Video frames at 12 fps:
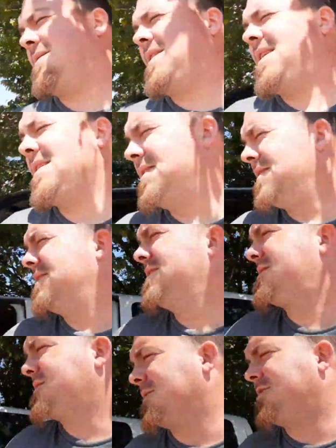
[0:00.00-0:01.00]
kind of
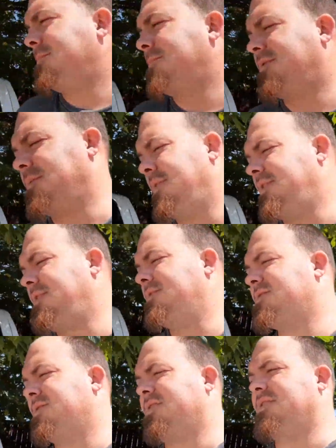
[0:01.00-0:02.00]
switch it between
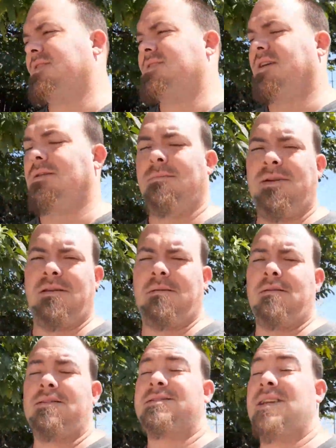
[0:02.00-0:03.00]
using the
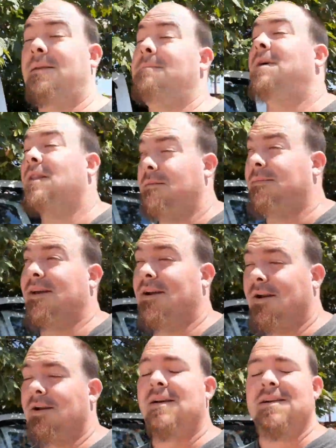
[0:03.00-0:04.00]
10
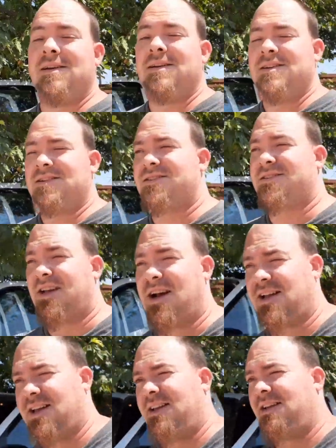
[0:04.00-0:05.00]
millimeter
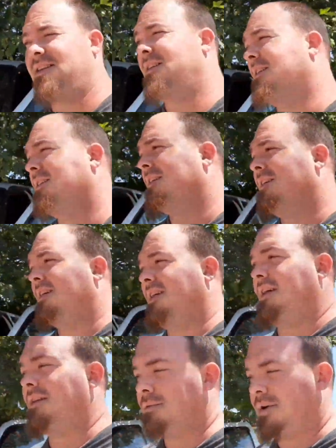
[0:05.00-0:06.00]
socket
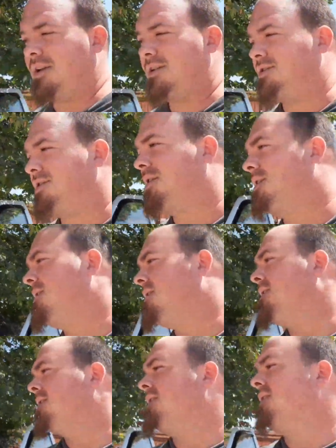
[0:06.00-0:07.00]
and wrench,
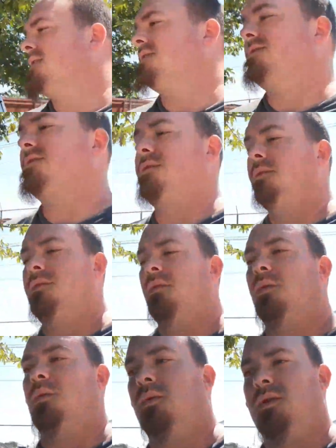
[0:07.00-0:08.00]
because
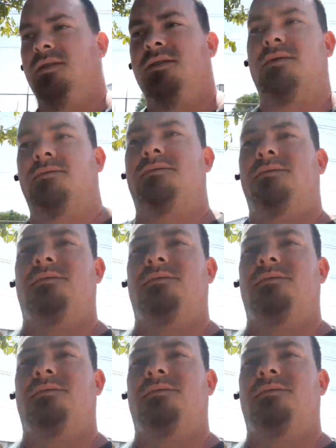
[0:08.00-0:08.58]
one of the